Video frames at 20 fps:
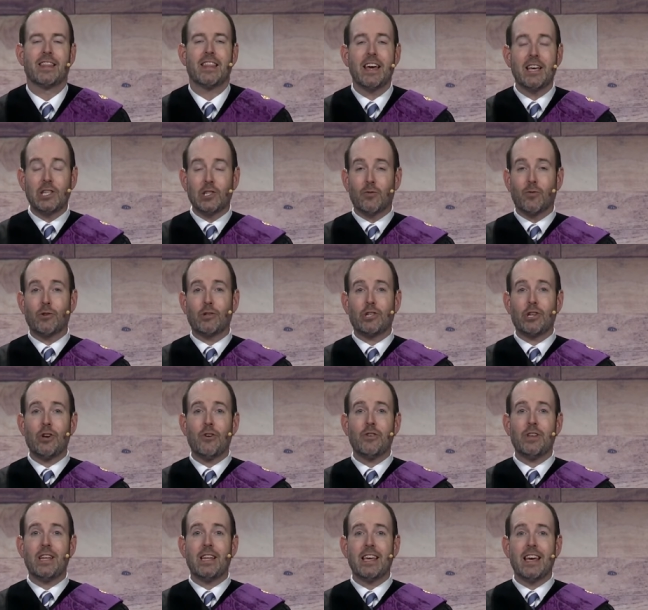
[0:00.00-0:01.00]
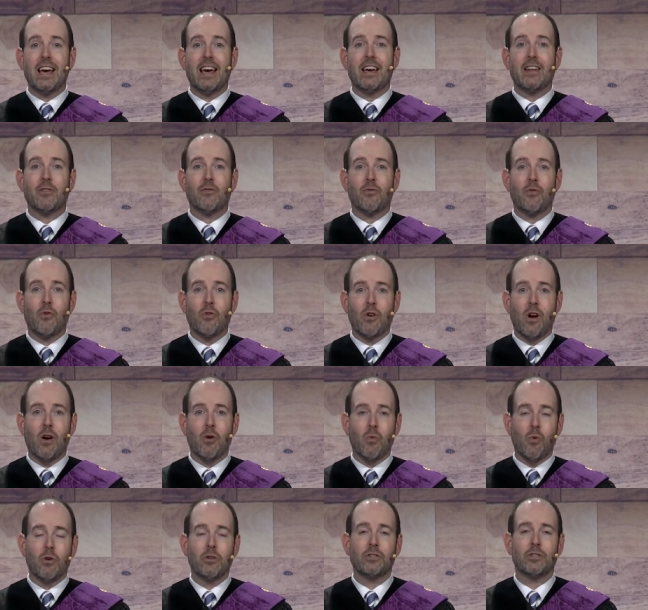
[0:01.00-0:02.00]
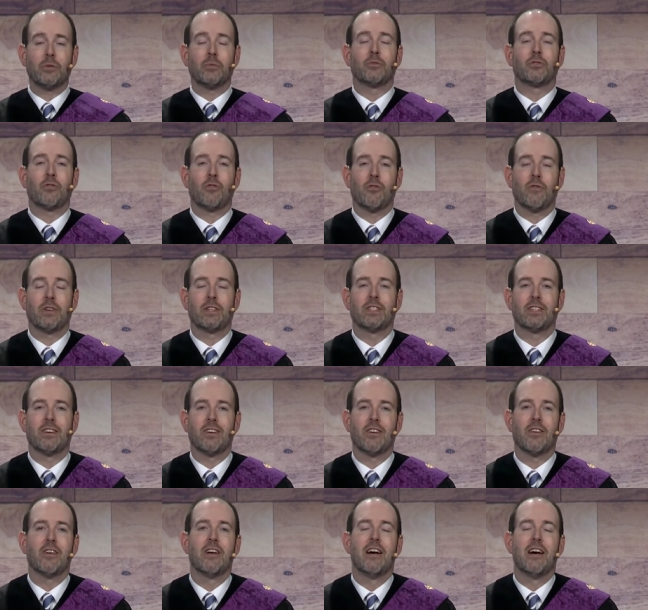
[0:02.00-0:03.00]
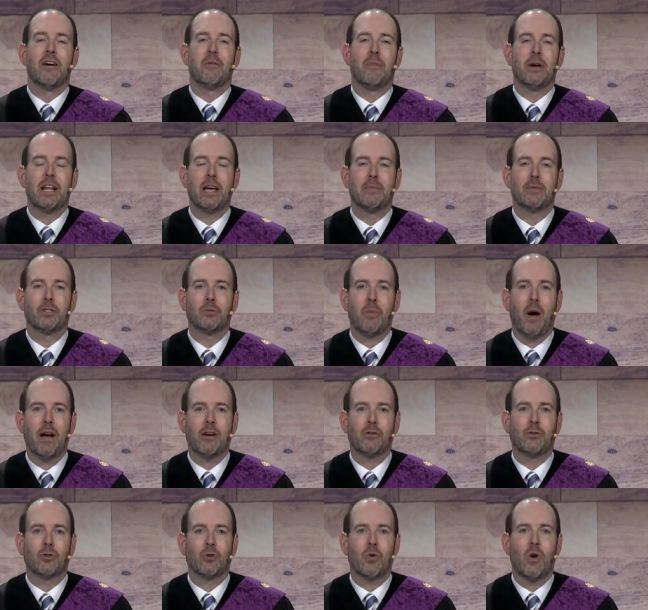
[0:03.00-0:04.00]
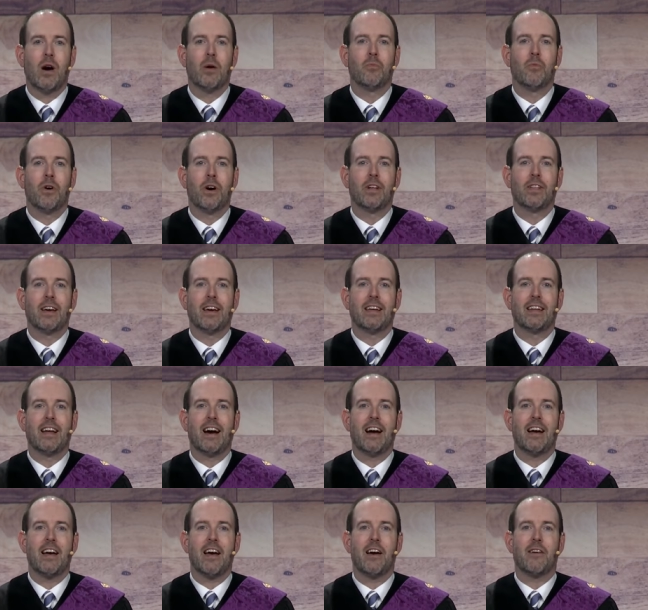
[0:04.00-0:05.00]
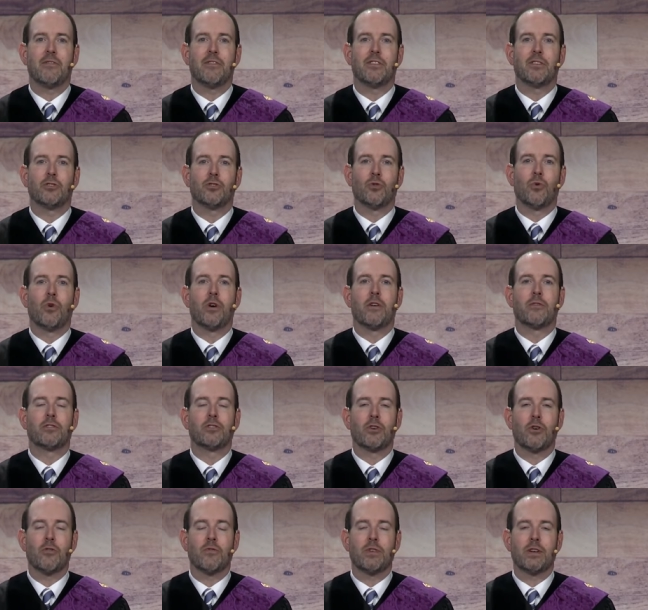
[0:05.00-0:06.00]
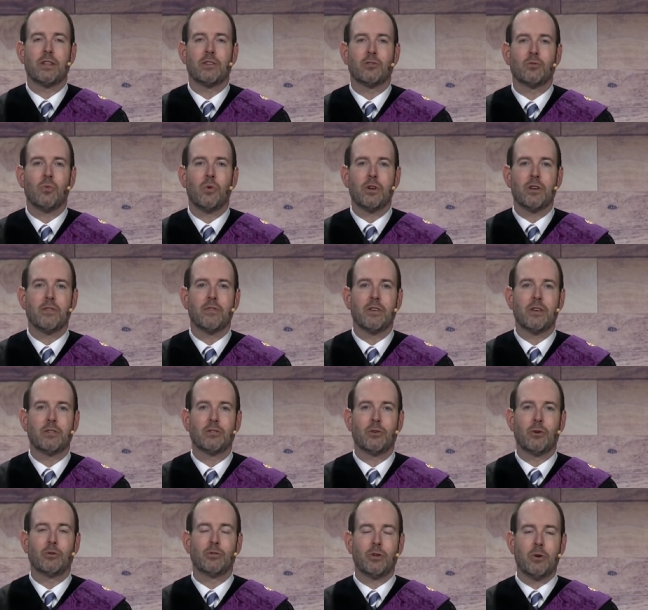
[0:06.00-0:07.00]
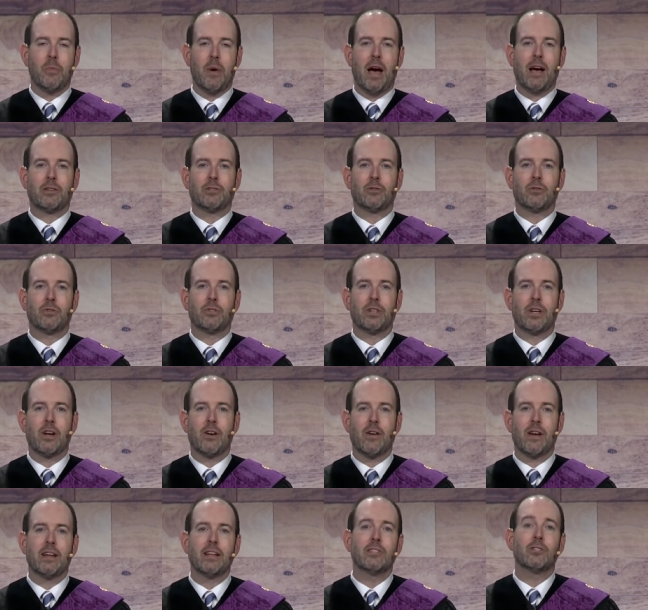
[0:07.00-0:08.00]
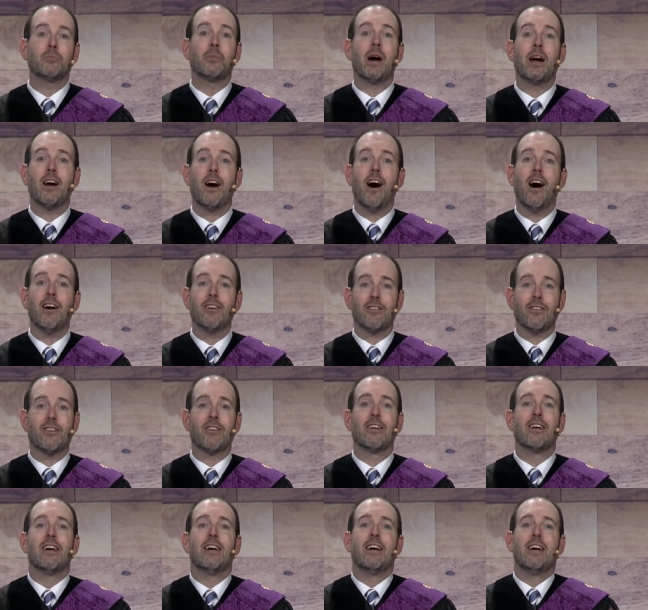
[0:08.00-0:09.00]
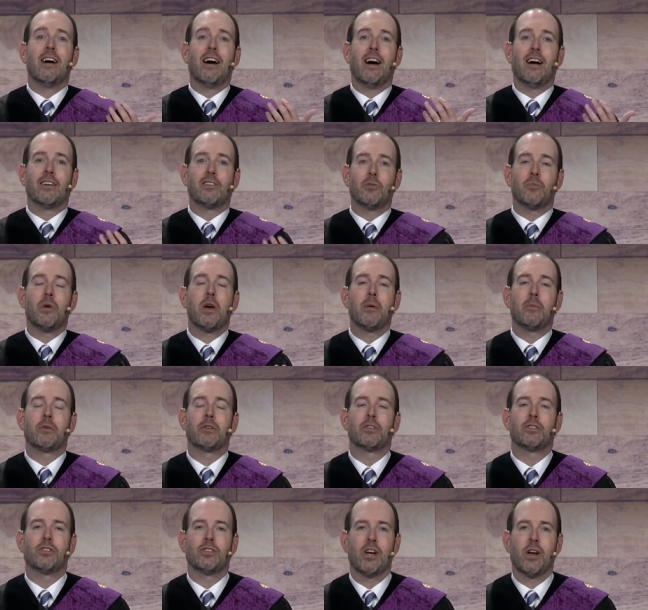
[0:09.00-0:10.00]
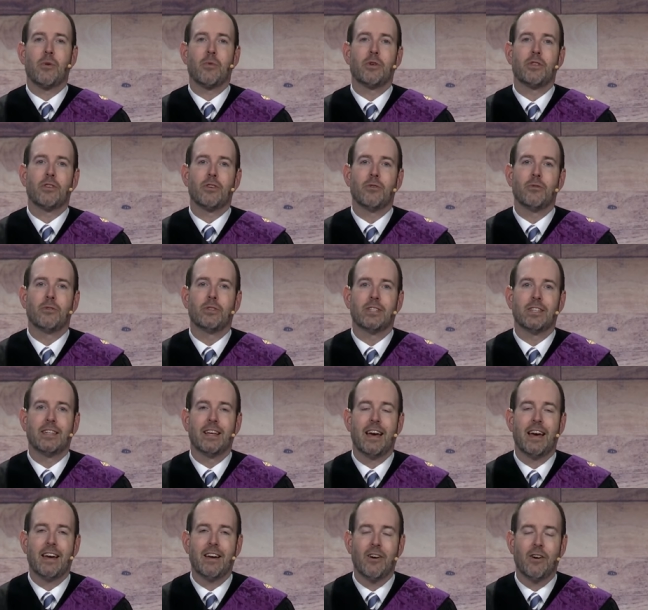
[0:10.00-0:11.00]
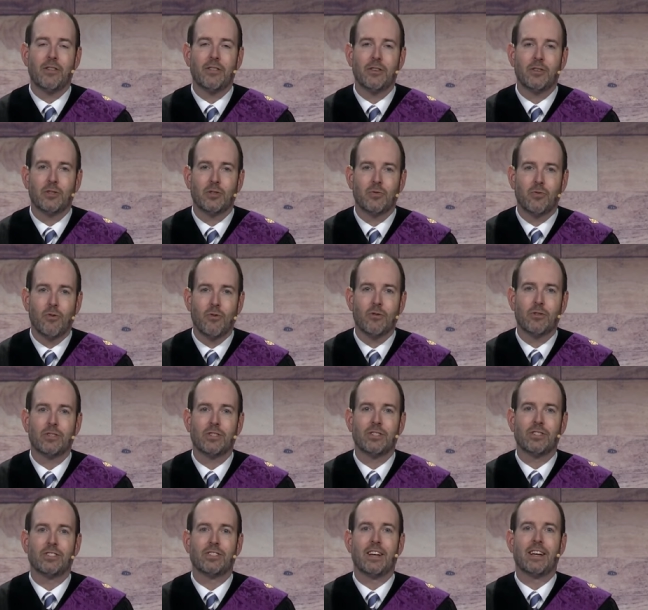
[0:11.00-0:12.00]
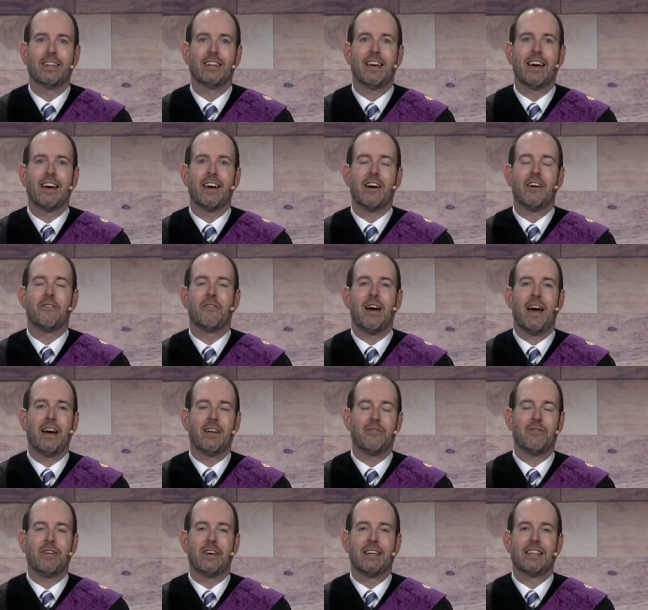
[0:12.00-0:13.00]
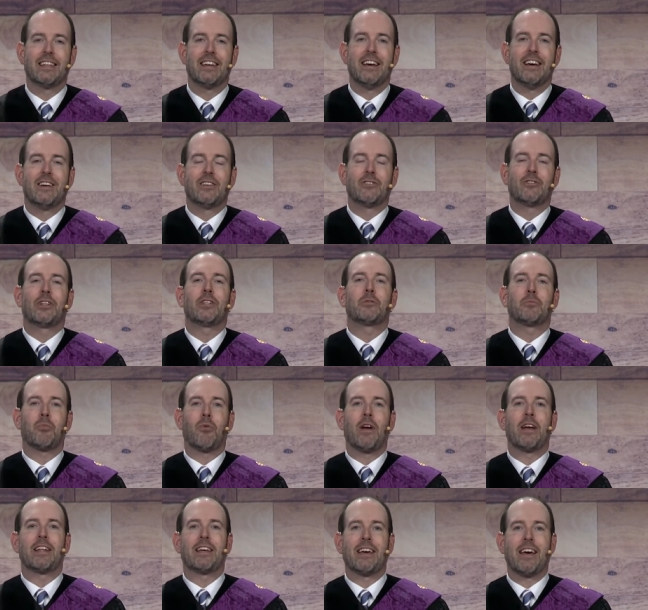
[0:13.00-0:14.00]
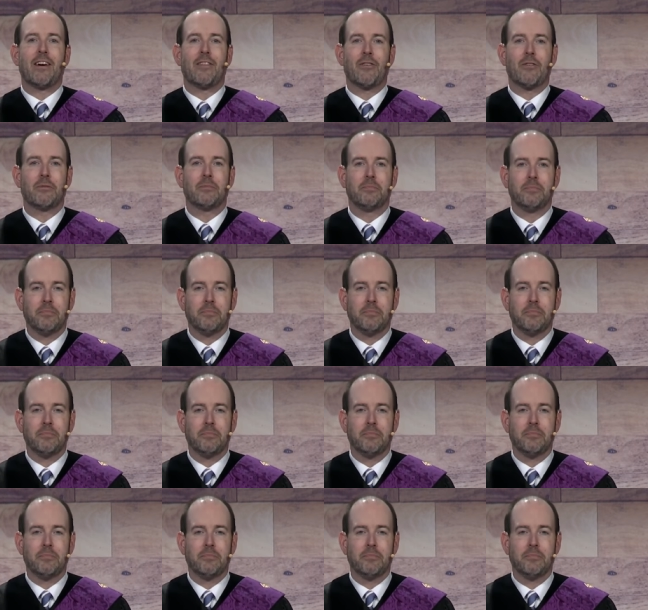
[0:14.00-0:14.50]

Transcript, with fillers: Thanks for tuning in for our worship service here. My name is Michael Cromwell, and I have the joy of serving as one of the associate pastors here. And it's my honor uh, to be able to share with you today on this first Sunday of Advent. So let's pray together.